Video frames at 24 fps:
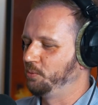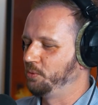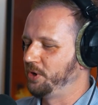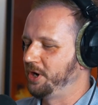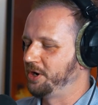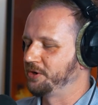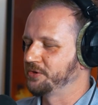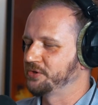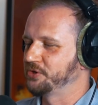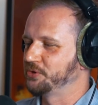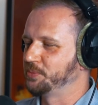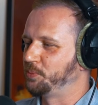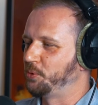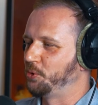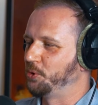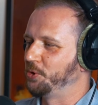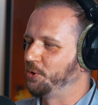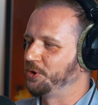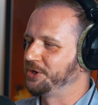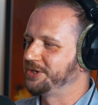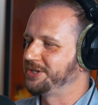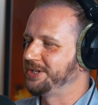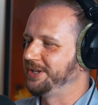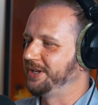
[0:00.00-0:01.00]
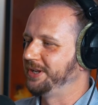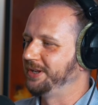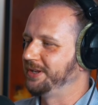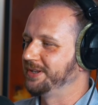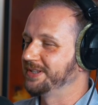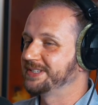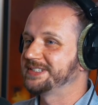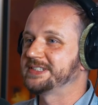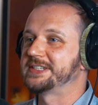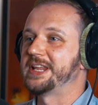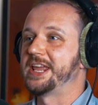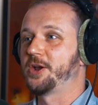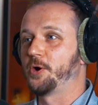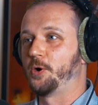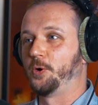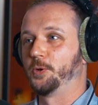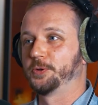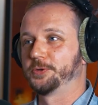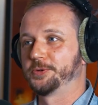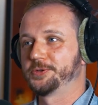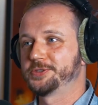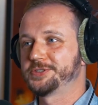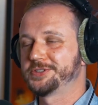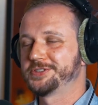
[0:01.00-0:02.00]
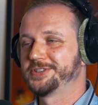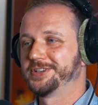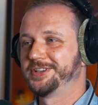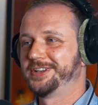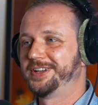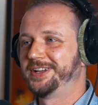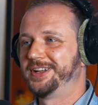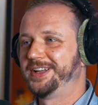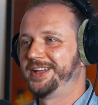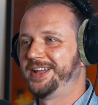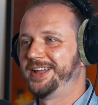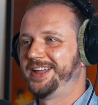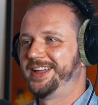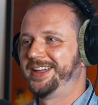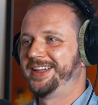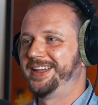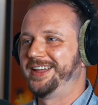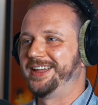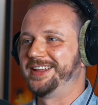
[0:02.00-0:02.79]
we are supporting stakeholders. Mm.